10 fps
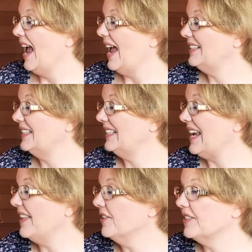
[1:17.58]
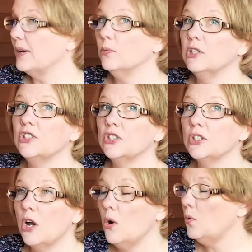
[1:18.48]
And together they were
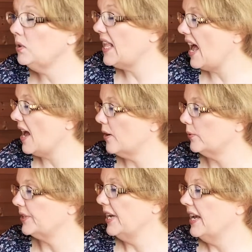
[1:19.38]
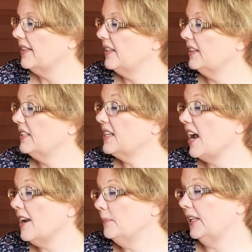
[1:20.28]
so loud that the
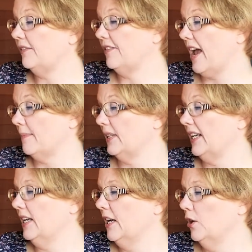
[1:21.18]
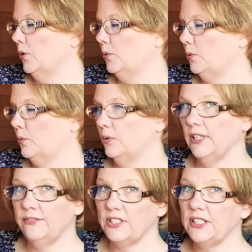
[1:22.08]
Timely family, who
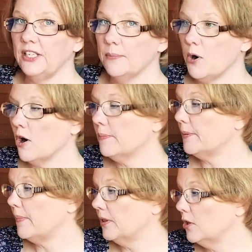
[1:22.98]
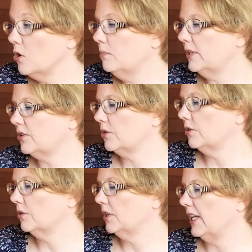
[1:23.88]
lived in the apartment below Mr.
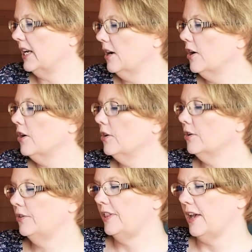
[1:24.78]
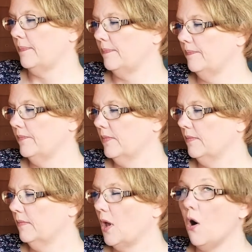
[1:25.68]
Early, heard them.
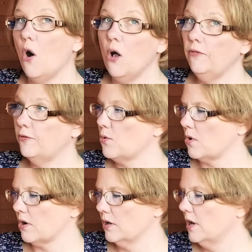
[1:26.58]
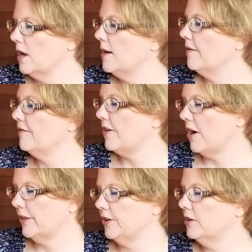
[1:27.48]
All four,
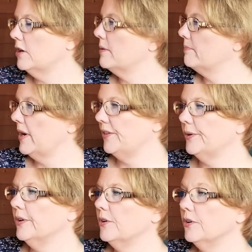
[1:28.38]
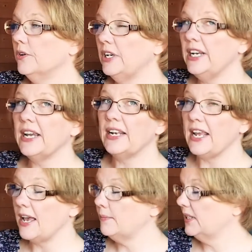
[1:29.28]
father, mother, Ernie,
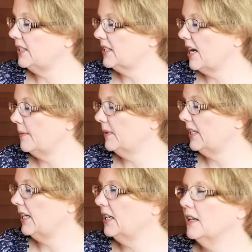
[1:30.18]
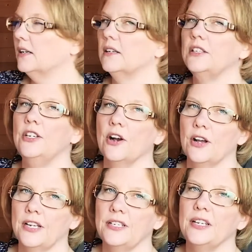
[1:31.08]
and Emily Timely,
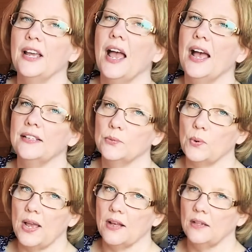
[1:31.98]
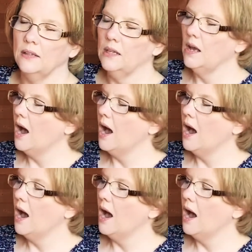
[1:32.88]
yawned as well.